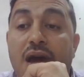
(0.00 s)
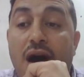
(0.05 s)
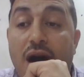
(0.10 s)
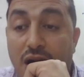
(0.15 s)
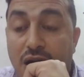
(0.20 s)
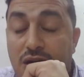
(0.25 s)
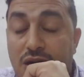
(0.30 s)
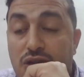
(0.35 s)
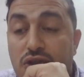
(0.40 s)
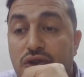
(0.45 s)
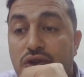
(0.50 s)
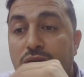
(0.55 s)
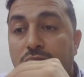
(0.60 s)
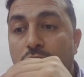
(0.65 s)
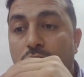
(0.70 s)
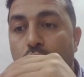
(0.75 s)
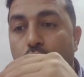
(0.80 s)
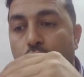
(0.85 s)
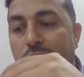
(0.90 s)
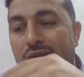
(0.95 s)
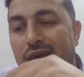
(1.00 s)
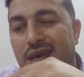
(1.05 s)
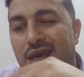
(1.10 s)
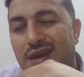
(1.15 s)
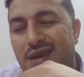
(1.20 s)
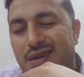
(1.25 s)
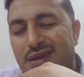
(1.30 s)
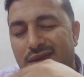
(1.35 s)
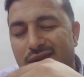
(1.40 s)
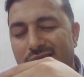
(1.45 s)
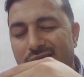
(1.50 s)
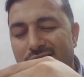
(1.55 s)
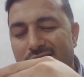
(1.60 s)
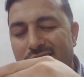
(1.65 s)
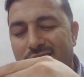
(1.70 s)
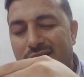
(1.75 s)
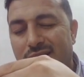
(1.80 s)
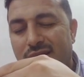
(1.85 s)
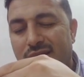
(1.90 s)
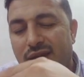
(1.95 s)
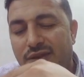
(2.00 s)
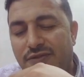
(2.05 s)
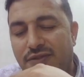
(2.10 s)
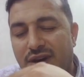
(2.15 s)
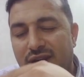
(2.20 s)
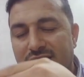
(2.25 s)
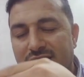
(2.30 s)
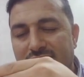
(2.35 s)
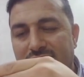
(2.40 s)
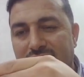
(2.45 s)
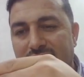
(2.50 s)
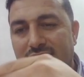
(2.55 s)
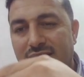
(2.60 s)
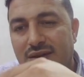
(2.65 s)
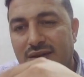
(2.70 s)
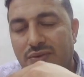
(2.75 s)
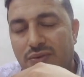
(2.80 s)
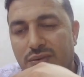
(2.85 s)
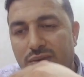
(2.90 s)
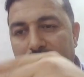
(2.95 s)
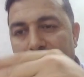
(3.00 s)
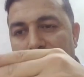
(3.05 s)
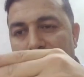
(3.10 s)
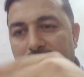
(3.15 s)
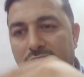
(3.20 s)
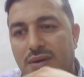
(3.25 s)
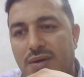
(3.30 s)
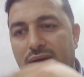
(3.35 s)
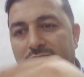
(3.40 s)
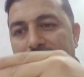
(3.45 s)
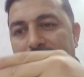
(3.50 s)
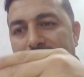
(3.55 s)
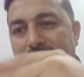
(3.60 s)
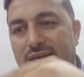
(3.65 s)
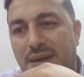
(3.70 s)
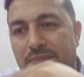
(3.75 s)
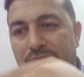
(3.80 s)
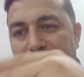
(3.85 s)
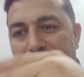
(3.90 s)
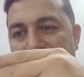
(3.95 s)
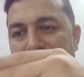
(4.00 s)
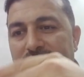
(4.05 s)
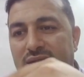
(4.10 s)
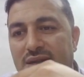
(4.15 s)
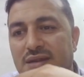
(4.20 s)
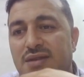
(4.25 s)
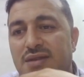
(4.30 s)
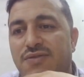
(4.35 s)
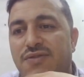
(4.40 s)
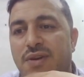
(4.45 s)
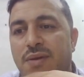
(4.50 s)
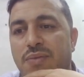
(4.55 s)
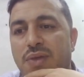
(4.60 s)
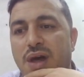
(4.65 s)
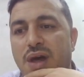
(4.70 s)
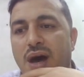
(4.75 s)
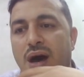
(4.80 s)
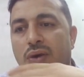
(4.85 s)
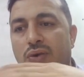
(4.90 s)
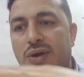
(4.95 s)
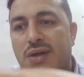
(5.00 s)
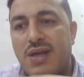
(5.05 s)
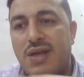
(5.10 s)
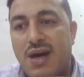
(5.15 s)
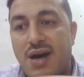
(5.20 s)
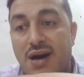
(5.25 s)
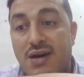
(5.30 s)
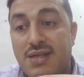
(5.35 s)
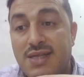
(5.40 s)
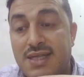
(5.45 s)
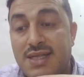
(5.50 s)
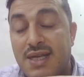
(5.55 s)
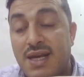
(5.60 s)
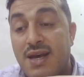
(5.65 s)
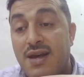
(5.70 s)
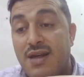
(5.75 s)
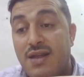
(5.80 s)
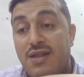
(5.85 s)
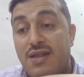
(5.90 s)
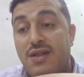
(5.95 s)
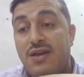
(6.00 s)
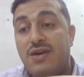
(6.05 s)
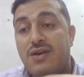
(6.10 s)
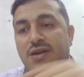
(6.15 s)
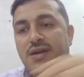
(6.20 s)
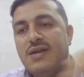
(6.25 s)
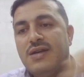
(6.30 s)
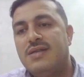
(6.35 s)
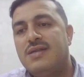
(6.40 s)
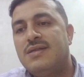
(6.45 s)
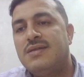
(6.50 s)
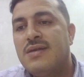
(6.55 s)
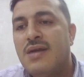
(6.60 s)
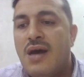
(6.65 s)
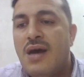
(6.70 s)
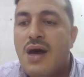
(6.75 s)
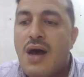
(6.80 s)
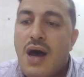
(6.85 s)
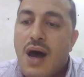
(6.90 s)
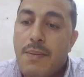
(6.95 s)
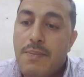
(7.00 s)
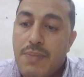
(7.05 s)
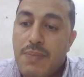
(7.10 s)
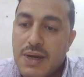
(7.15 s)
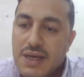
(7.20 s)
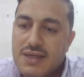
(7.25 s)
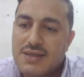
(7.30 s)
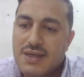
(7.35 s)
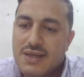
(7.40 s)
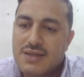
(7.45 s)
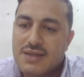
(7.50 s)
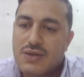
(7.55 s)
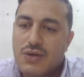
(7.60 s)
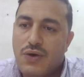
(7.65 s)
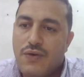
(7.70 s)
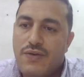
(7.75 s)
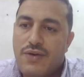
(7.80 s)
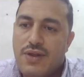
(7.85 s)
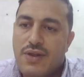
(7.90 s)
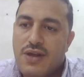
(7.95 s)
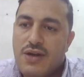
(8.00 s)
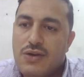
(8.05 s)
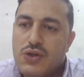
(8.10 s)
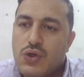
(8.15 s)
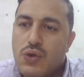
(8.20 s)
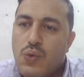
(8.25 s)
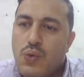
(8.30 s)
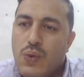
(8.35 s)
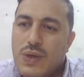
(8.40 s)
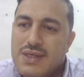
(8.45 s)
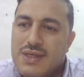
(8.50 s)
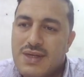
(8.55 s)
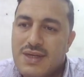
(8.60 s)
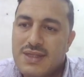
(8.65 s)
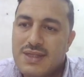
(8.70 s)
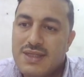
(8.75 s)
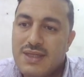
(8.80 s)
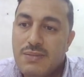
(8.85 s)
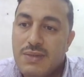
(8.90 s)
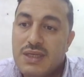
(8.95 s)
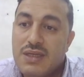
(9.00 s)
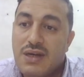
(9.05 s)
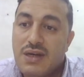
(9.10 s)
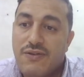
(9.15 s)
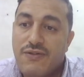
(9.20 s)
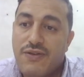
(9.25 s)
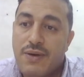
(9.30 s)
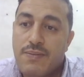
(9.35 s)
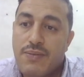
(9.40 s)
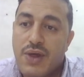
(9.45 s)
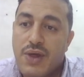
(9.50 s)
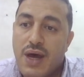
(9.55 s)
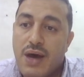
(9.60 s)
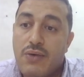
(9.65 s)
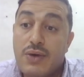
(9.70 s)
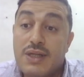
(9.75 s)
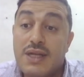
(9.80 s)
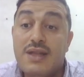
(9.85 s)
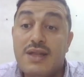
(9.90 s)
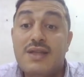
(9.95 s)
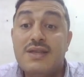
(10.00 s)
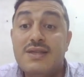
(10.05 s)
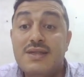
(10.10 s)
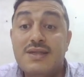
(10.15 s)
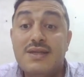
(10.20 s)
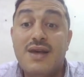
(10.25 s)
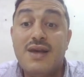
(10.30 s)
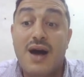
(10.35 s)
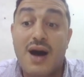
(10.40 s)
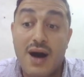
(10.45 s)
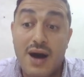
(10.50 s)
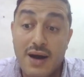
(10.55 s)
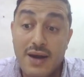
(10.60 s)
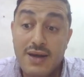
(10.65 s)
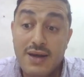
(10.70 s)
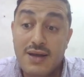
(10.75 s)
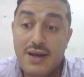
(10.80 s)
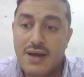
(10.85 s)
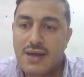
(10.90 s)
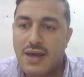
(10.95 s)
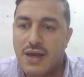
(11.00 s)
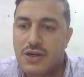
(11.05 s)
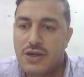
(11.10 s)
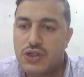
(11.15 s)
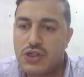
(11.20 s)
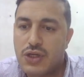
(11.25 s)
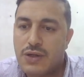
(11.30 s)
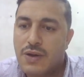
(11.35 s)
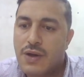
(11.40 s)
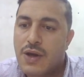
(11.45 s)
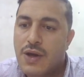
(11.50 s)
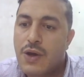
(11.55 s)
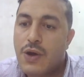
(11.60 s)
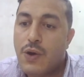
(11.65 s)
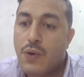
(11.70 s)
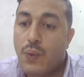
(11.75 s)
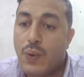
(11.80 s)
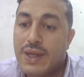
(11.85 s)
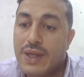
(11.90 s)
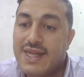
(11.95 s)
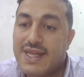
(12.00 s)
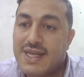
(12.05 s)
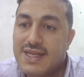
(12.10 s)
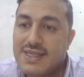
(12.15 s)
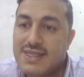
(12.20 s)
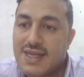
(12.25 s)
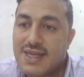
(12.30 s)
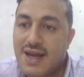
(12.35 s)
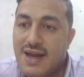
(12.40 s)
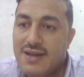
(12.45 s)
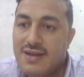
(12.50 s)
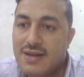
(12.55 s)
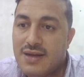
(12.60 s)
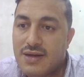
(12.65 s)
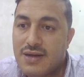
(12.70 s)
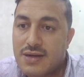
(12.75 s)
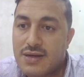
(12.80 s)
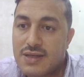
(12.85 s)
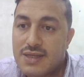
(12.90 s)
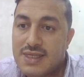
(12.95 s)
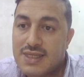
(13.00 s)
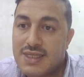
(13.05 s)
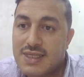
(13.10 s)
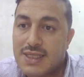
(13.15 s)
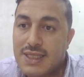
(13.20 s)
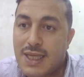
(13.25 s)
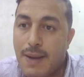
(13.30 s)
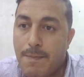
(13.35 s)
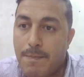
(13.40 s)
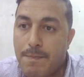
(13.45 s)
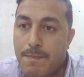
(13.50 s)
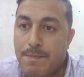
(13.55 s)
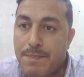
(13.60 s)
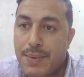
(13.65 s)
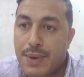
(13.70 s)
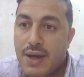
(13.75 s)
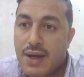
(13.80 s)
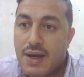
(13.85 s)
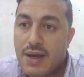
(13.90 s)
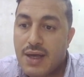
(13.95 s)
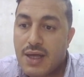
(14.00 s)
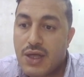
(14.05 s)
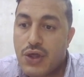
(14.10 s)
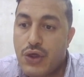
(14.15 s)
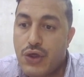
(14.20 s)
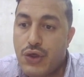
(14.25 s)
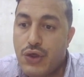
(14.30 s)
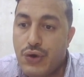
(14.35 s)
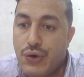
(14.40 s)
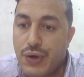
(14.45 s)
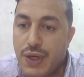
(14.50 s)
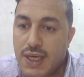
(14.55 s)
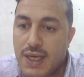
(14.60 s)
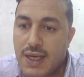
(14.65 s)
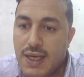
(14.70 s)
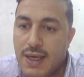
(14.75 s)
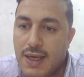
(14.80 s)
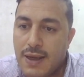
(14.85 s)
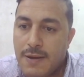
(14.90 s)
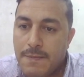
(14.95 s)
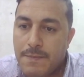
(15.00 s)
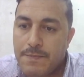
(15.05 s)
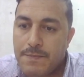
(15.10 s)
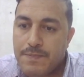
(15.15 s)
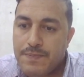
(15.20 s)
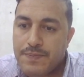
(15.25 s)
artery, we give us some distance from the aorta, as there is a plexus over there, so 1 centimeter from the aorta. This is high ligation. What is under step 3?